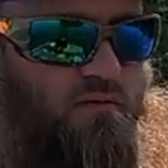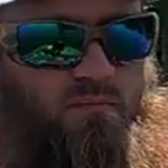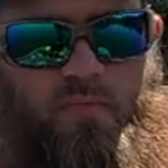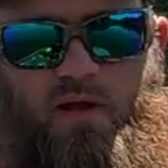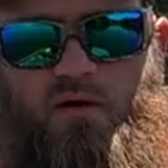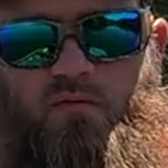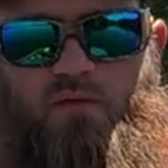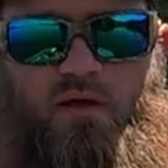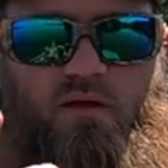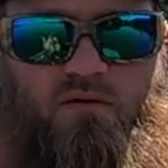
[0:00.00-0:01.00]
I'm back on
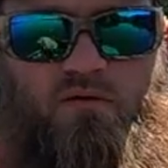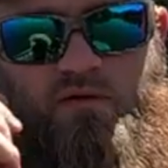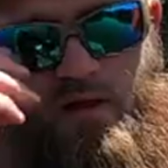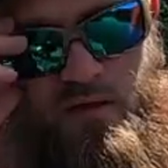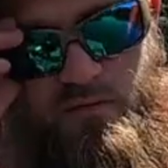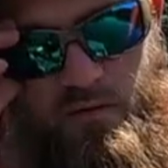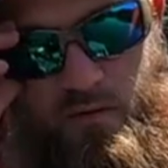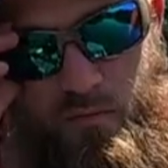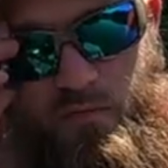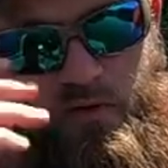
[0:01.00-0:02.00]
that, just casting
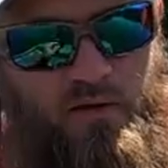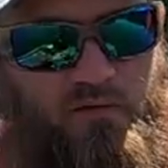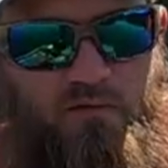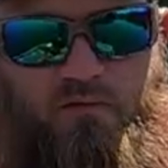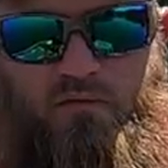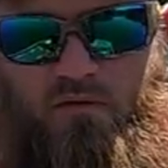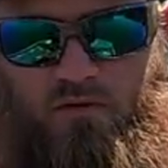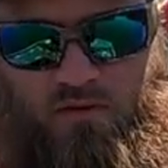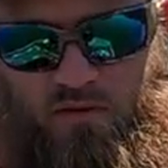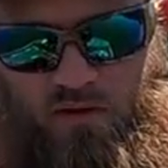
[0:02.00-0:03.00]
a 1/8
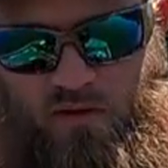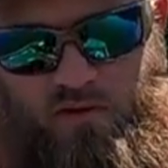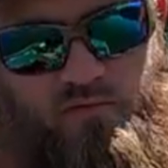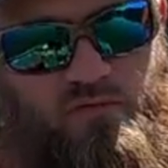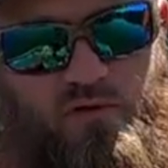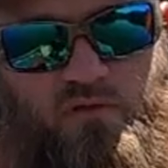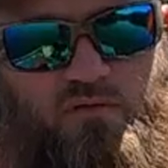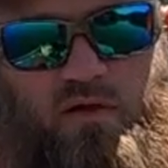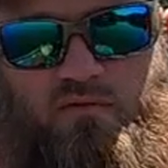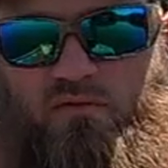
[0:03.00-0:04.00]
ounce jig.
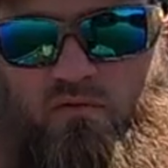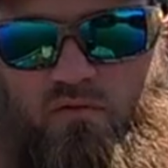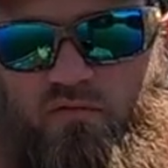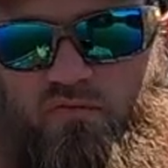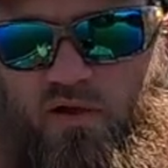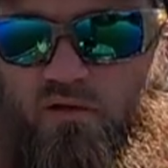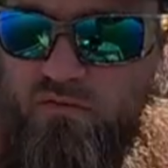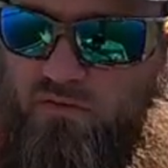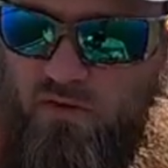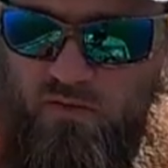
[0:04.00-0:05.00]
It's actually a little
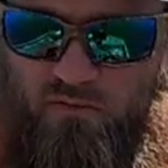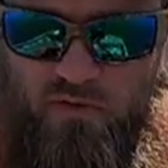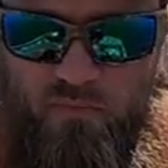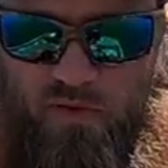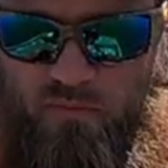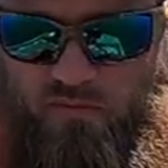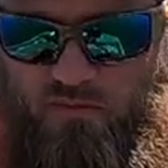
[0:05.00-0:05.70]
faster. I don't know, maybe